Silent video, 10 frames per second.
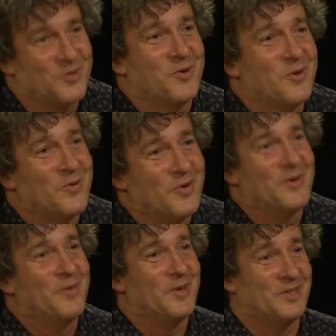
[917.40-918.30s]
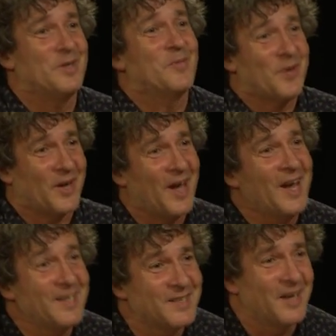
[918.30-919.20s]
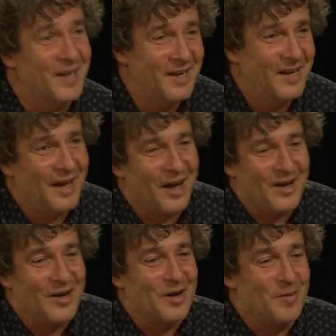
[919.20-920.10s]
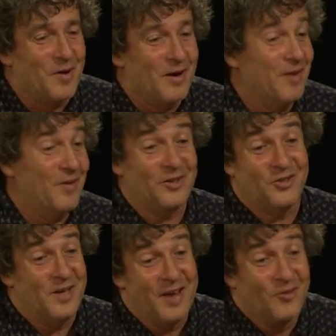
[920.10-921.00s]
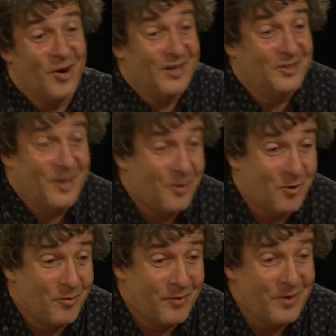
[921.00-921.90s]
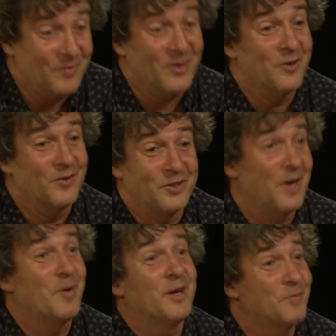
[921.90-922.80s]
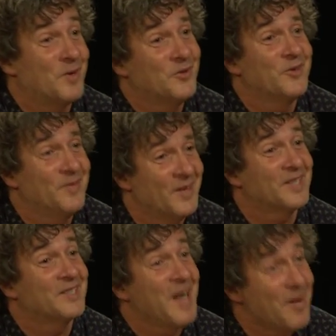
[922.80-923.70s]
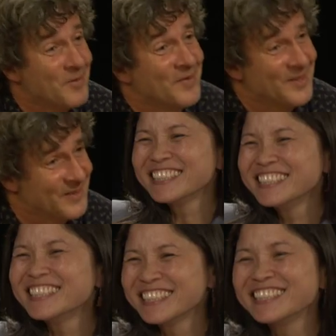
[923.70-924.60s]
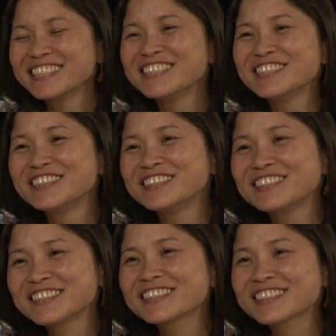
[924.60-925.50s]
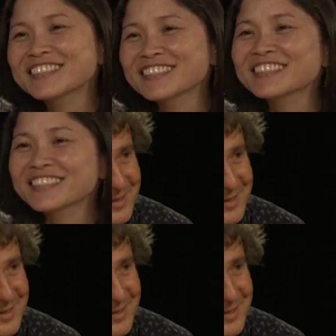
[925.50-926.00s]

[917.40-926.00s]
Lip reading: to reciprocate? I've actually never asked anyone within the university, am I supposed to even accept those gifts? I mean, I do accept the gifts